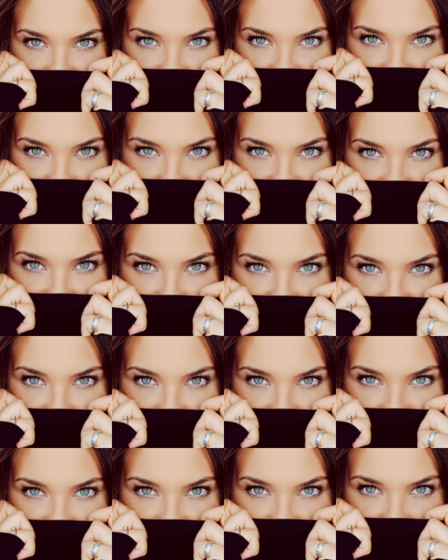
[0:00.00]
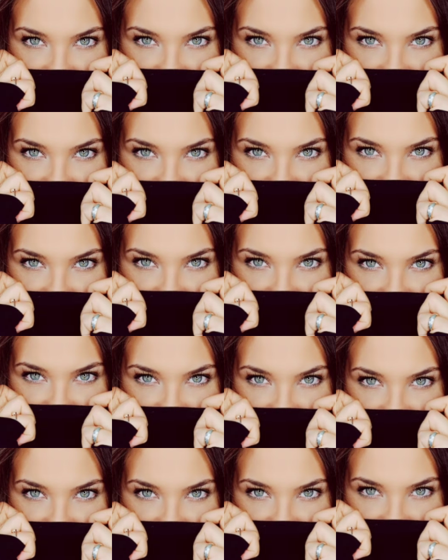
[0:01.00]
I don't know why. I do know
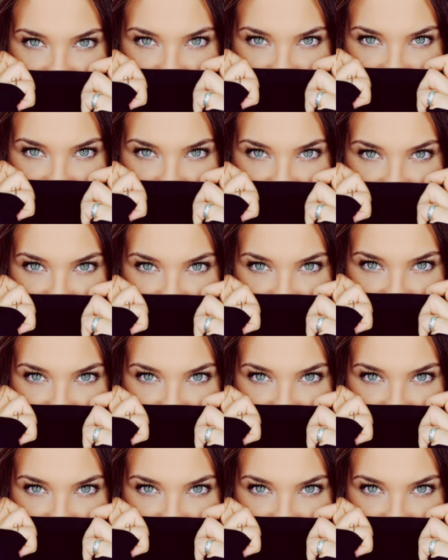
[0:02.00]
why I did. I